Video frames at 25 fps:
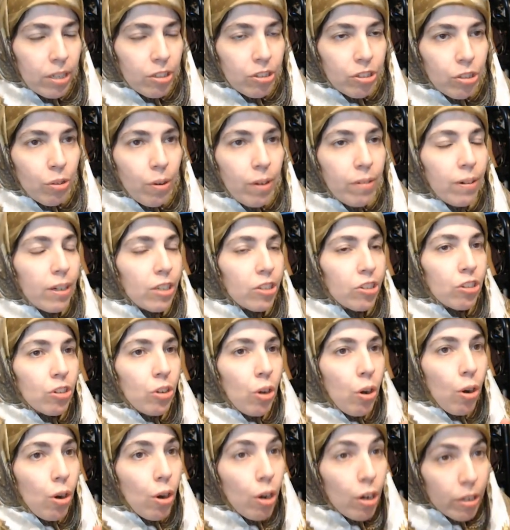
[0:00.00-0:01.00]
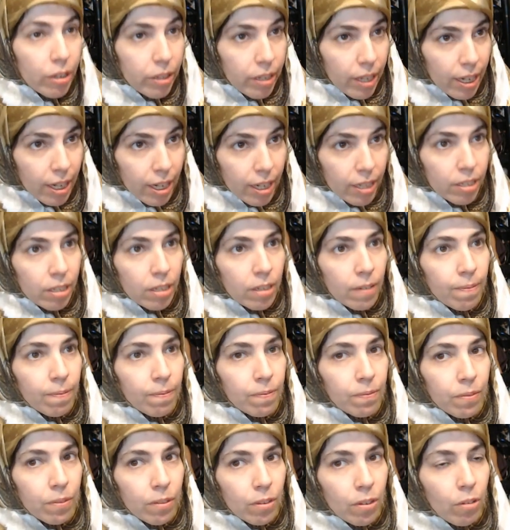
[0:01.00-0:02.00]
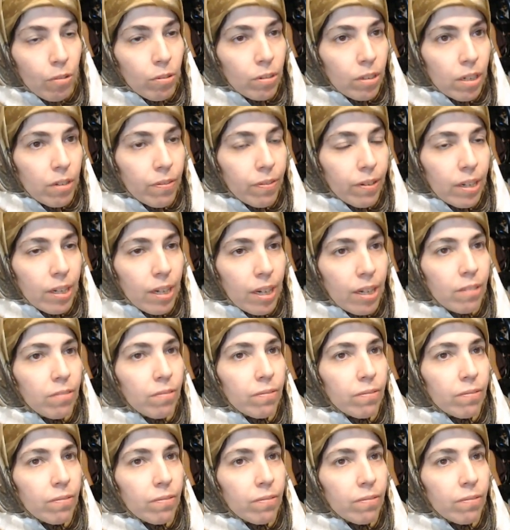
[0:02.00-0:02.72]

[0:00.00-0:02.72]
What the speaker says: So I watched all that, only to